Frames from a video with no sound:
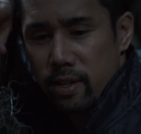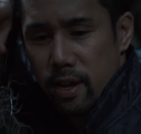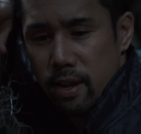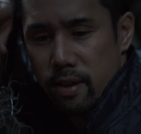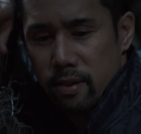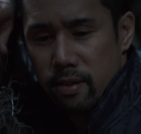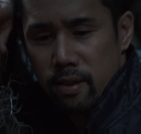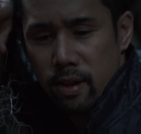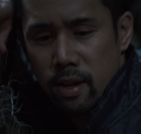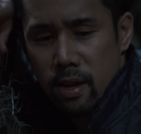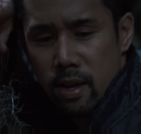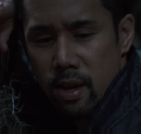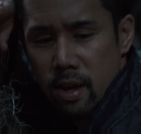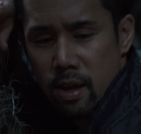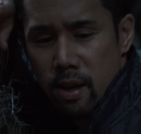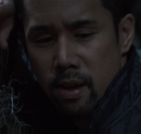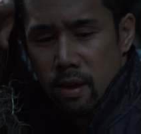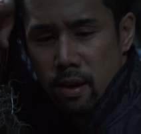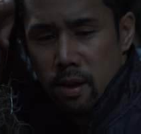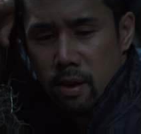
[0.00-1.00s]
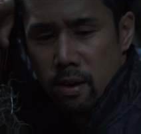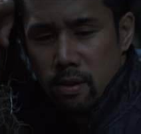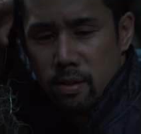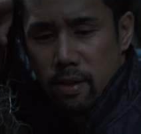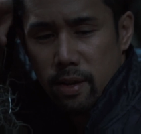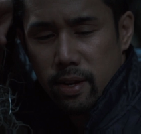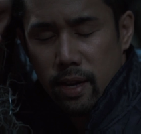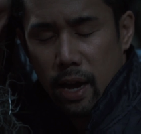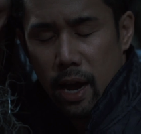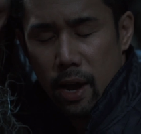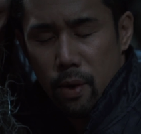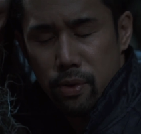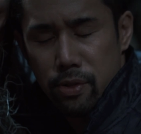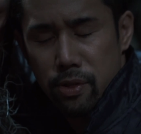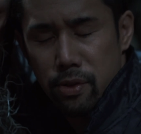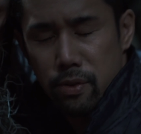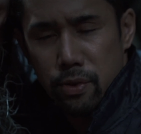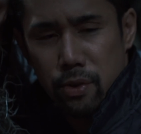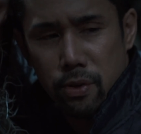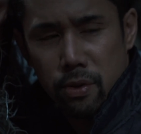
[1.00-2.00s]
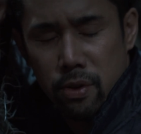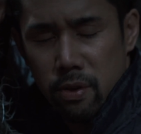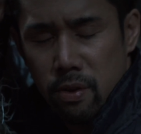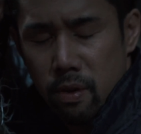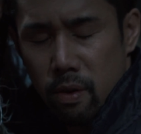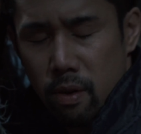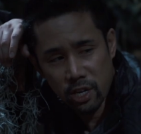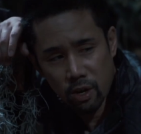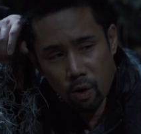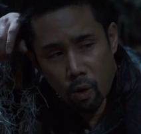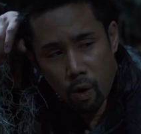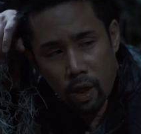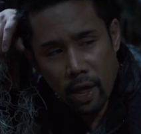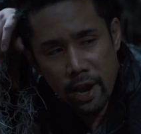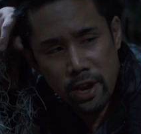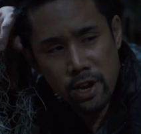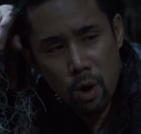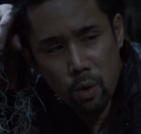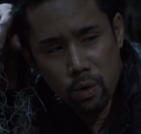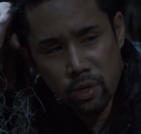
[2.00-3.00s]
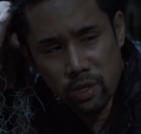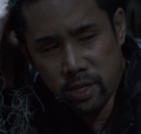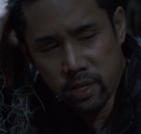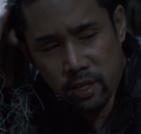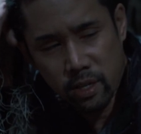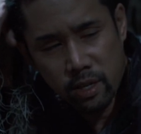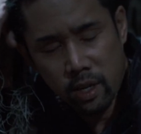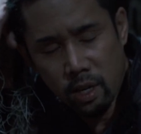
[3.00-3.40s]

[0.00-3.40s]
lets Zombie's actual plan slip, so Mary Beth realizes